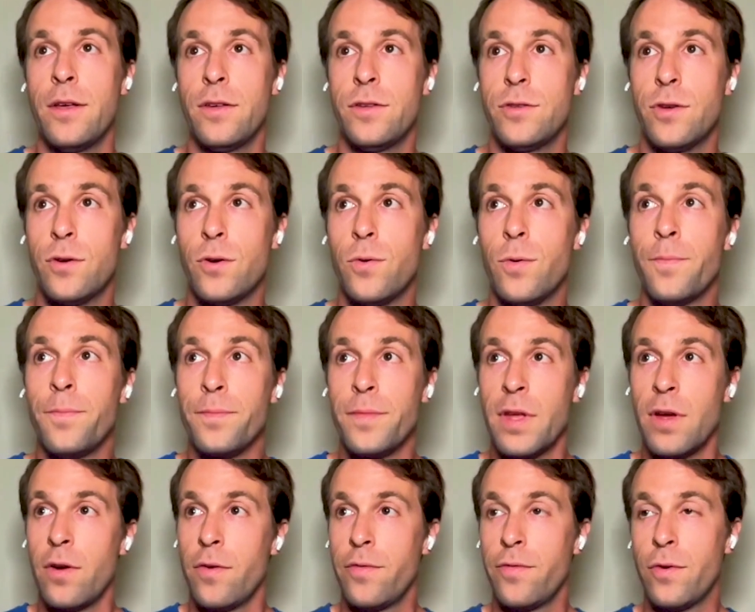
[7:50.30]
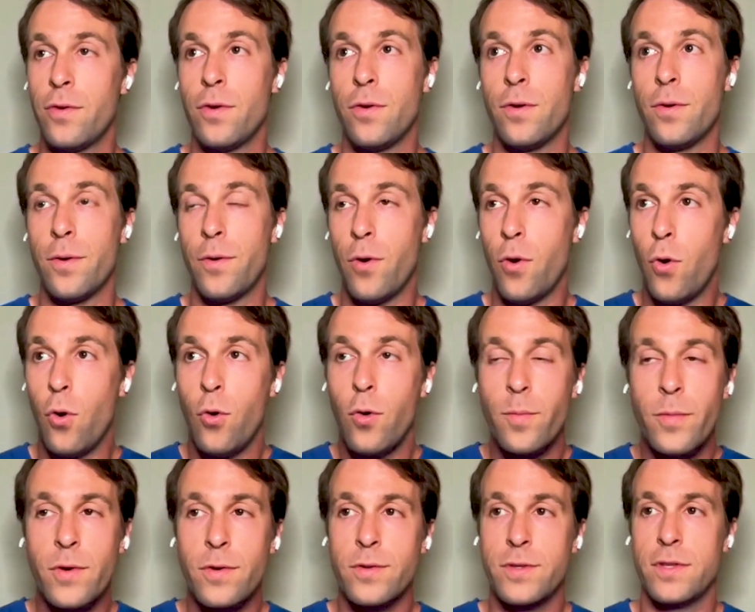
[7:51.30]
So for
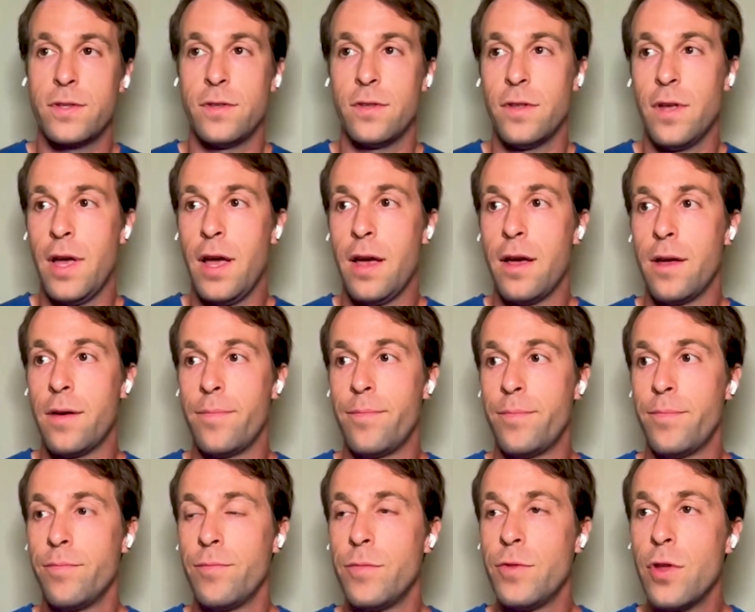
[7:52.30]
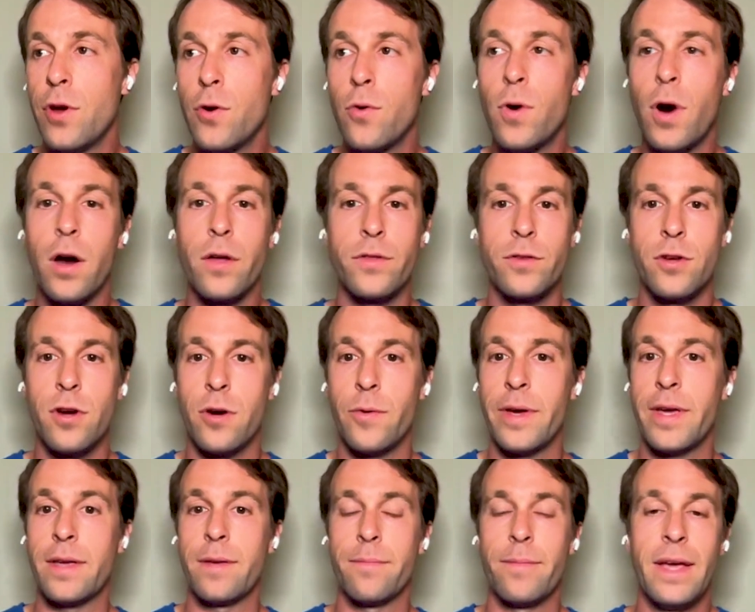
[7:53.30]
almost uh, no
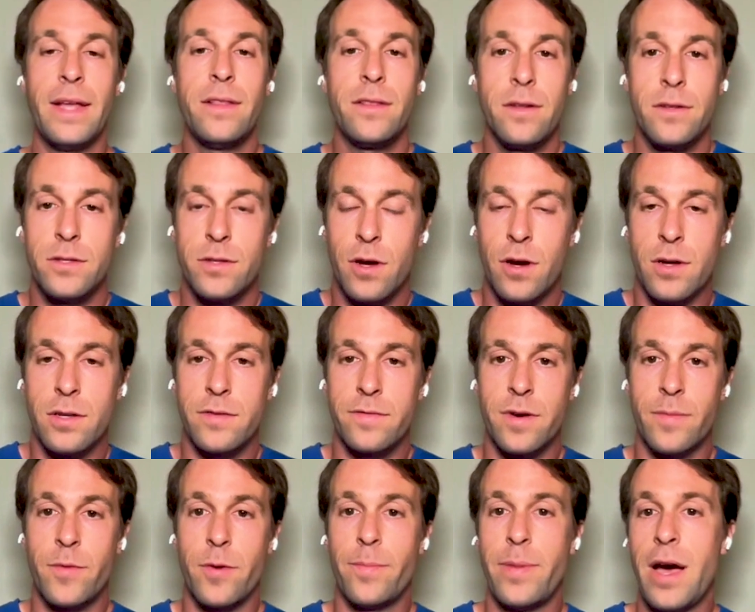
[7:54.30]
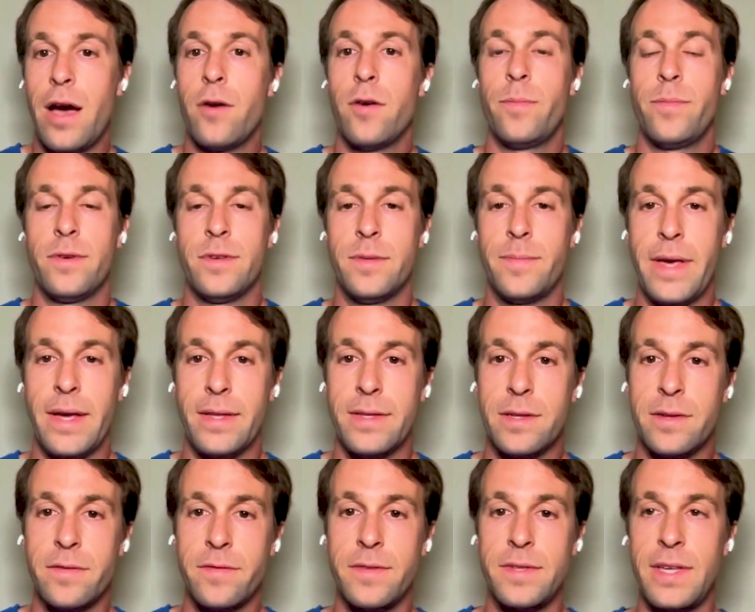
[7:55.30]
ongoing maintenance costs from a power
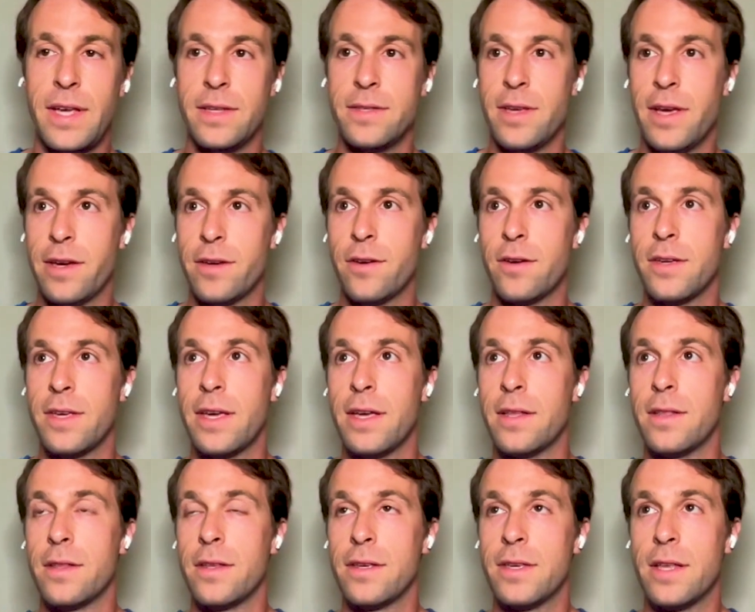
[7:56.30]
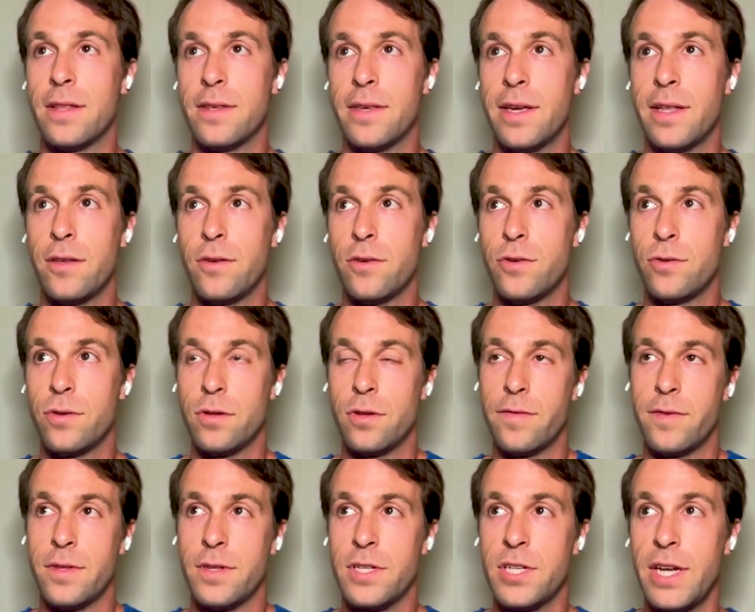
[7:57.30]
perspective, the attacker can can gain control
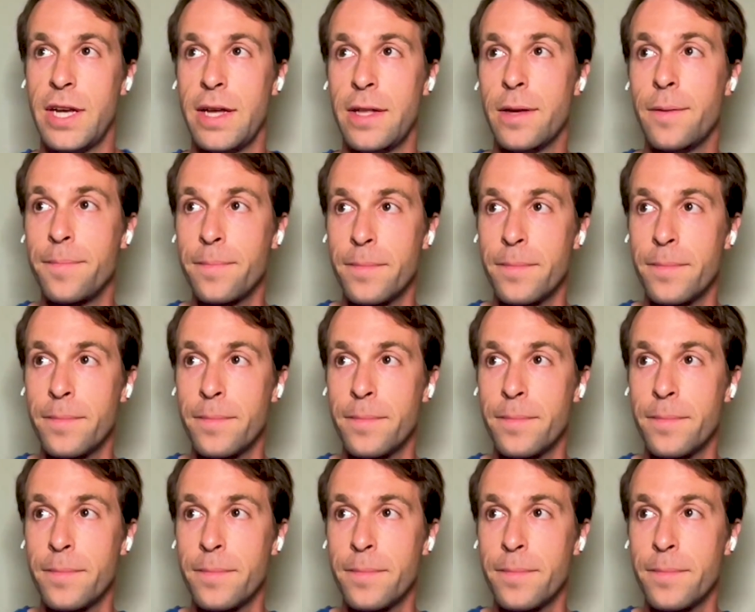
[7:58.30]
over the chain.